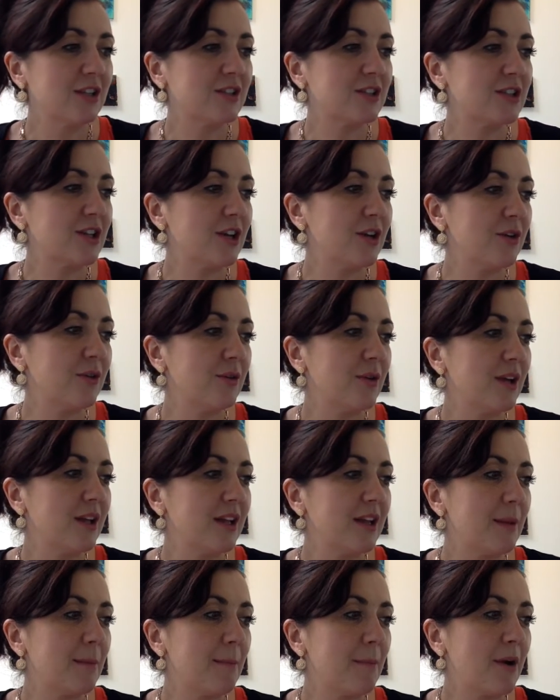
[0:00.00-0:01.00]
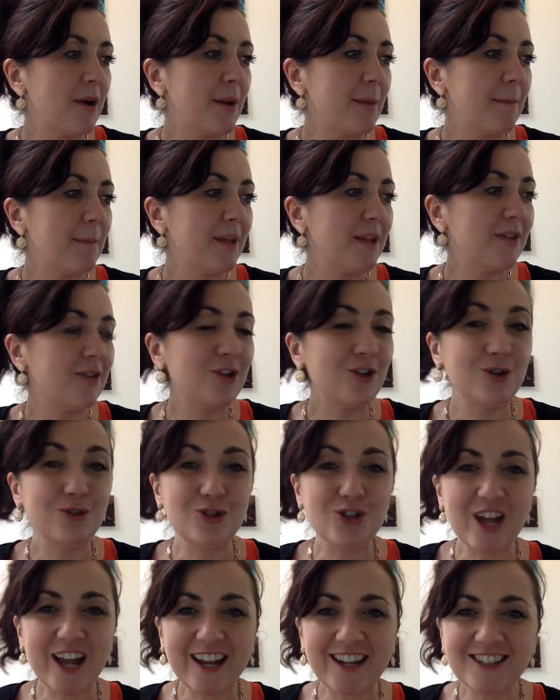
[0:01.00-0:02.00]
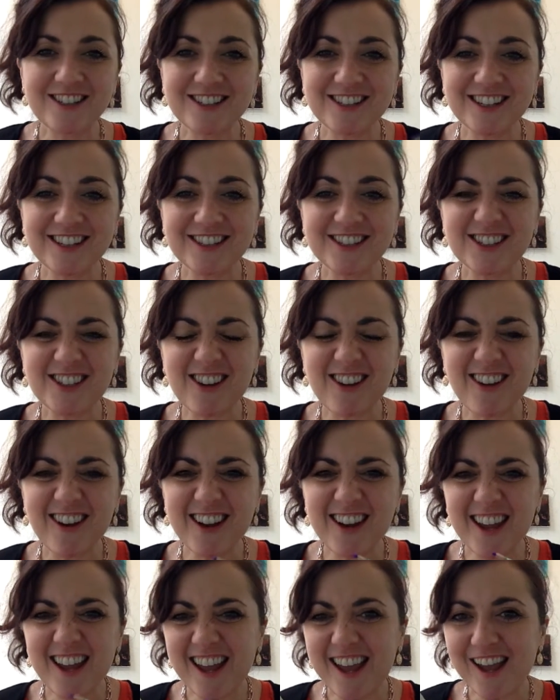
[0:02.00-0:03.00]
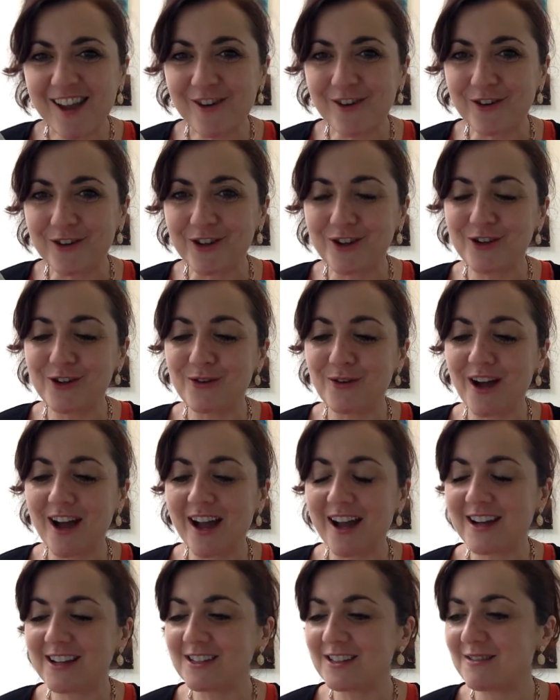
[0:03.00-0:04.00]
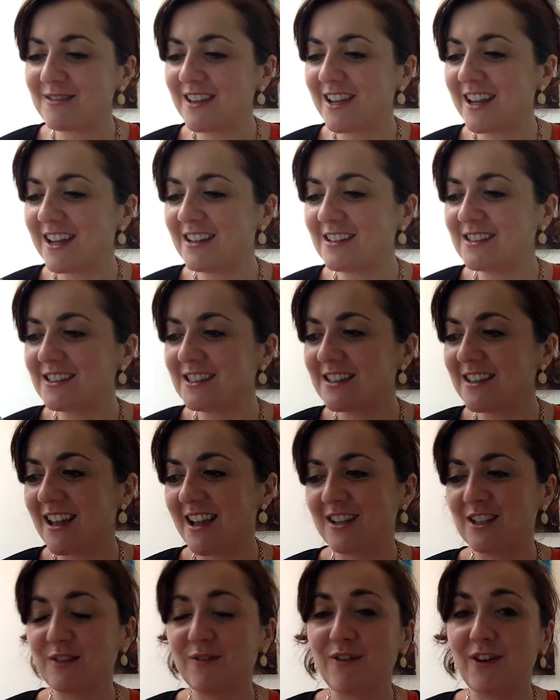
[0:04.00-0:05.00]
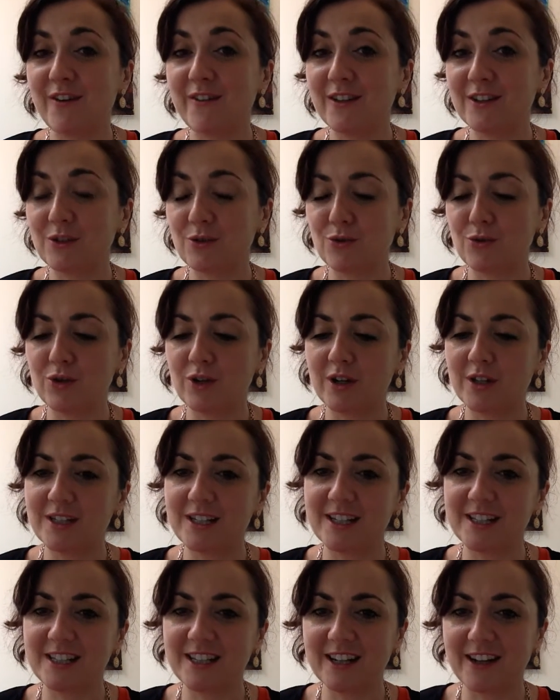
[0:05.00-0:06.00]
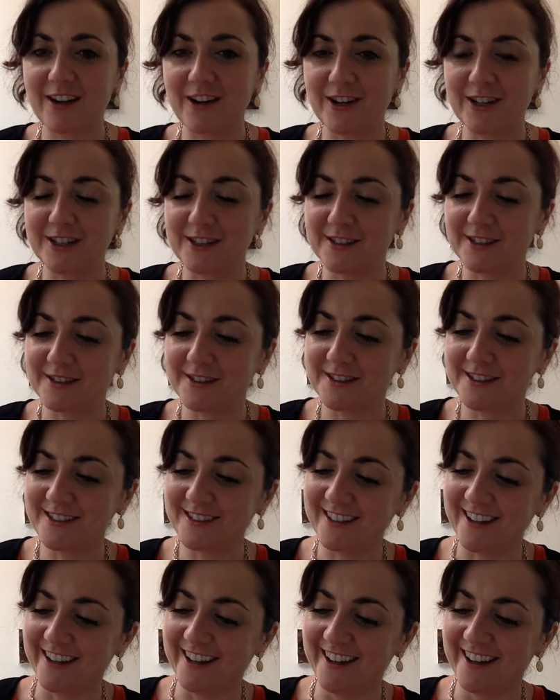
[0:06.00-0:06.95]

So it might be that you change things slightly or you add things. That's fine, that's called artistic license.